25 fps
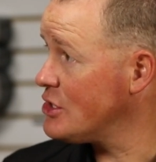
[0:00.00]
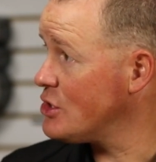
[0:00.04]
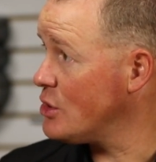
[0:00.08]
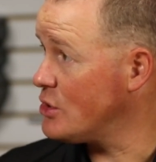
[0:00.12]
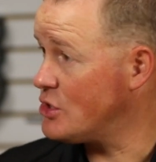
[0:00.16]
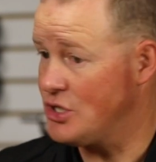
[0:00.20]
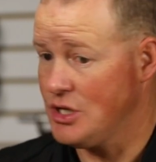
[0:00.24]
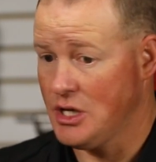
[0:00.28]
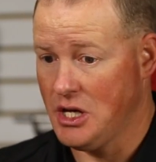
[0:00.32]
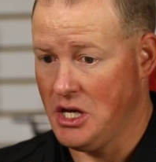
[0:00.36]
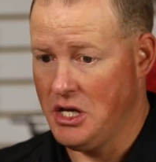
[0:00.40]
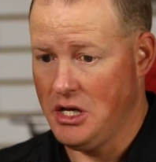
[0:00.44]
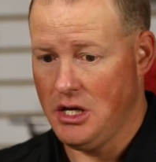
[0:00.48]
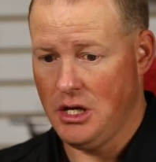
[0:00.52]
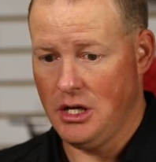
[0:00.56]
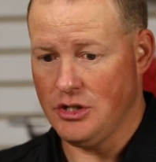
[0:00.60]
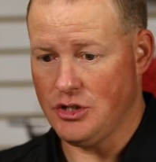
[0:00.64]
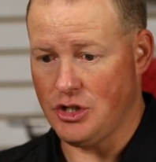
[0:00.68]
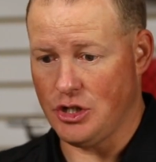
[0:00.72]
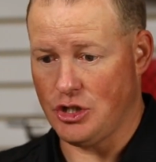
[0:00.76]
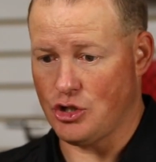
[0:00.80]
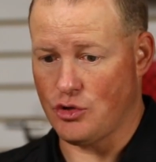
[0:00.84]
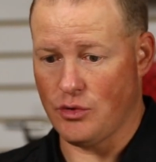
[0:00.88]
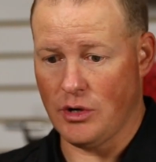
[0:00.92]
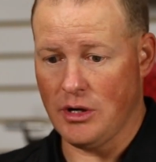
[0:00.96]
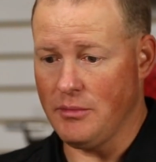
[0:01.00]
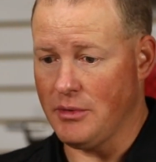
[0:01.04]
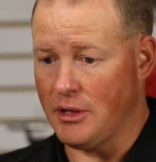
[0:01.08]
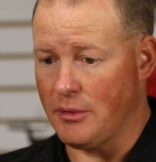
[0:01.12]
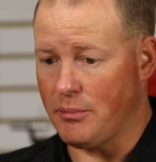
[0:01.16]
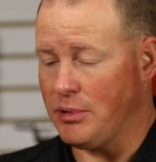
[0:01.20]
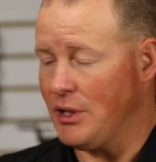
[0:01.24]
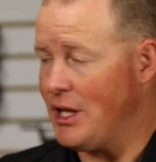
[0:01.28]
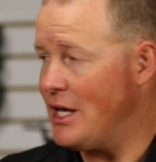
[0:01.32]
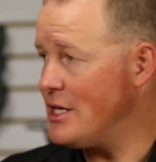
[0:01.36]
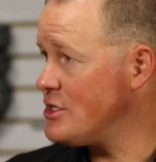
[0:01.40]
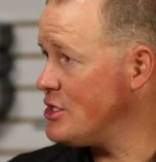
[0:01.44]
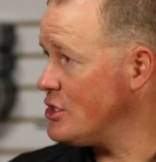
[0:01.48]
So it's extremely
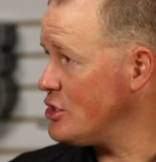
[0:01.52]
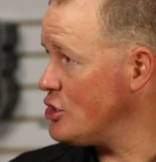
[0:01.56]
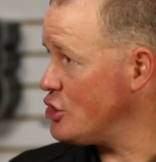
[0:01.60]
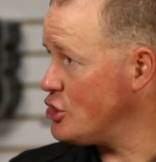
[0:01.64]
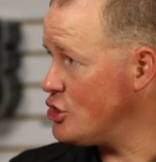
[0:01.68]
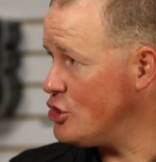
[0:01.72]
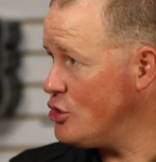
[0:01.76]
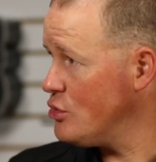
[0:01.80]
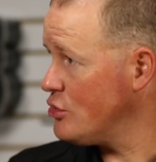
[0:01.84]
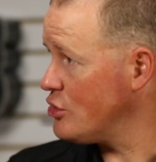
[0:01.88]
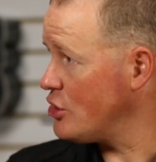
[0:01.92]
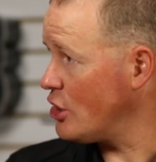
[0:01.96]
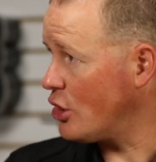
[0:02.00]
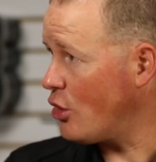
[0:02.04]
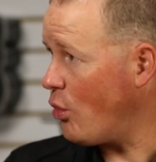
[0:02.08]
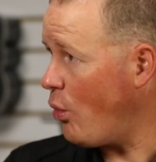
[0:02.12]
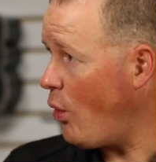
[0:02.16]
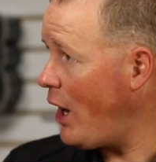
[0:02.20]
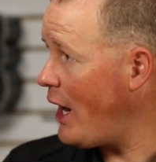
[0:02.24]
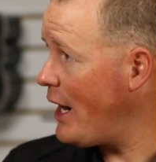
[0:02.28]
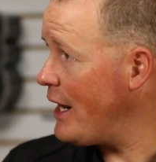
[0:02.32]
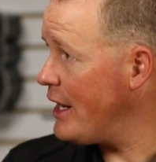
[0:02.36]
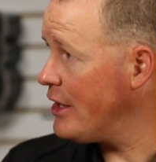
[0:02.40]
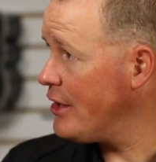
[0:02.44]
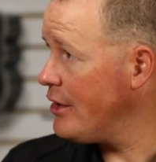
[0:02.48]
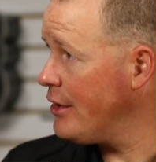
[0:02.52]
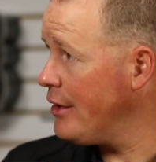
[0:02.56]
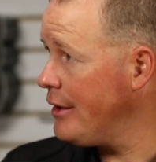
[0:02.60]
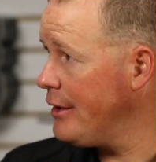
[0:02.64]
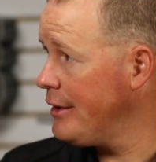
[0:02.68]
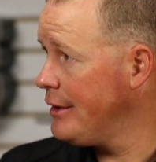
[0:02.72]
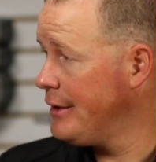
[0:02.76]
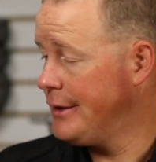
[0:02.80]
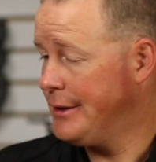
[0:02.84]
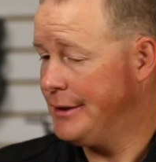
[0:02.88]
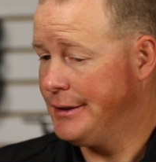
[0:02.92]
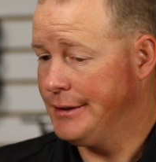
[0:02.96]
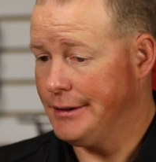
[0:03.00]
pleasant to shoot. They're quieter.